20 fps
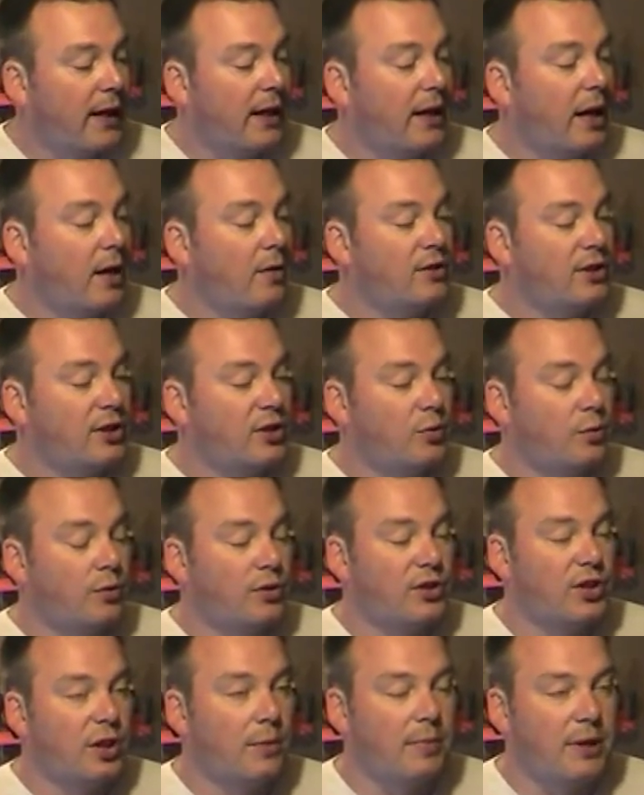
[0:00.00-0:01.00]
thing I noticed
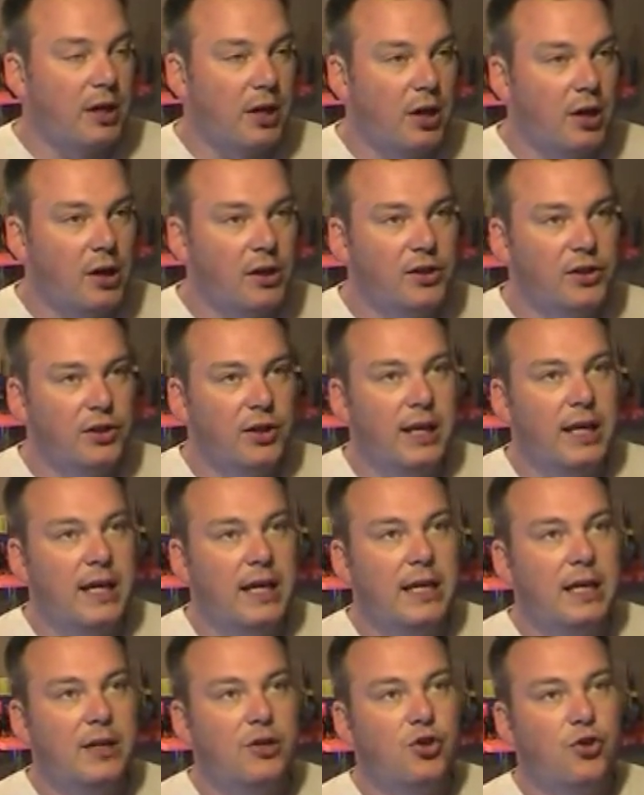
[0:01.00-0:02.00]
was that because
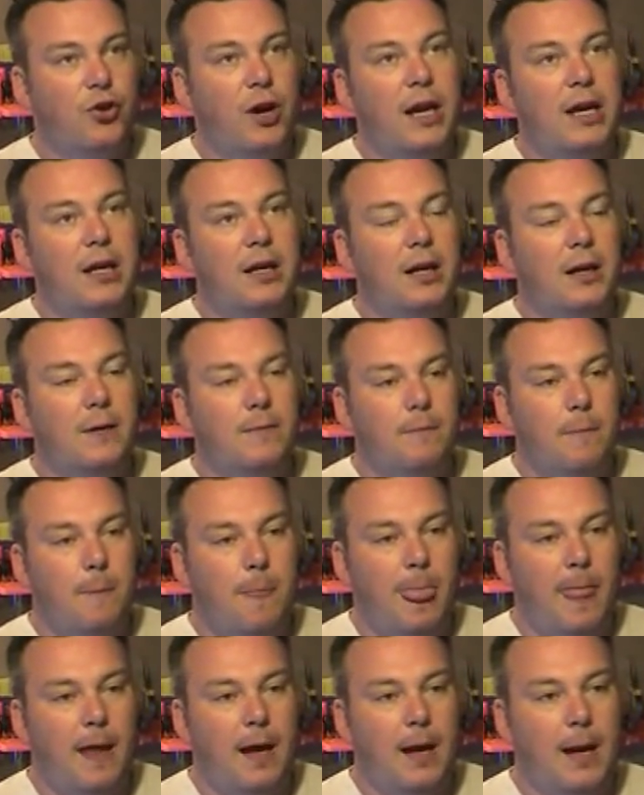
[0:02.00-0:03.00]
the trailer
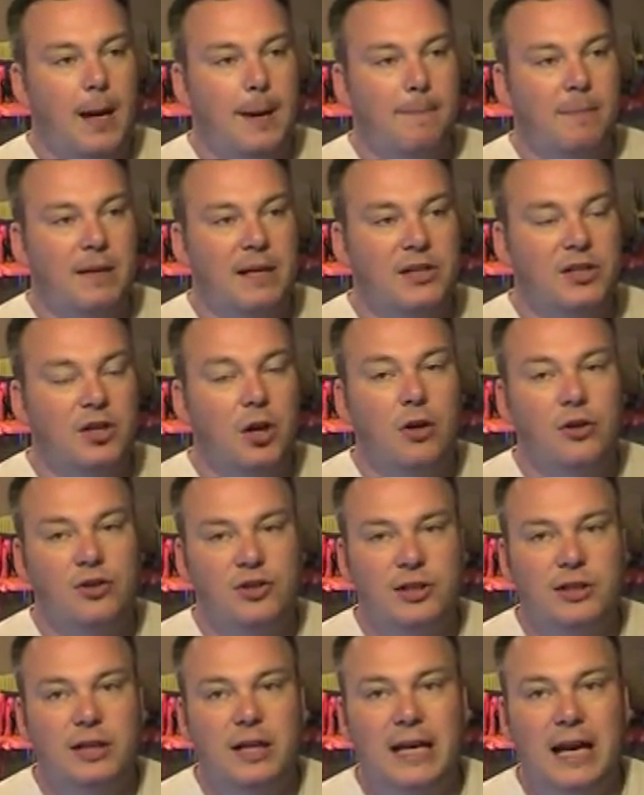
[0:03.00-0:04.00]
um, is
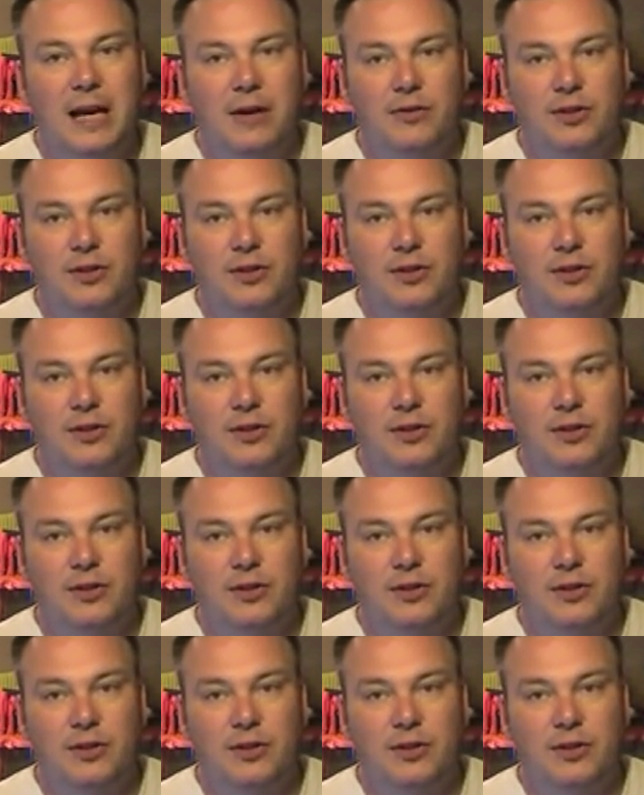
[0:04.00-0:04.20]
constantly